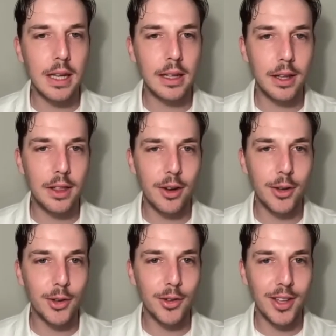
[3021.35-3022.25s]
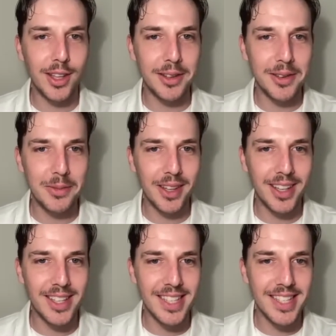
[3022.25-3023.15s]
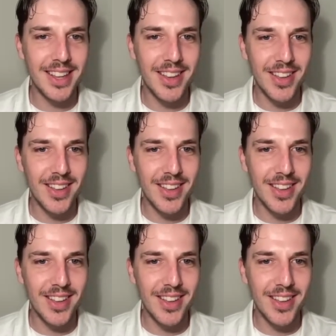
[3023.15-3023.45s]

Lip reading: in lithography, because it's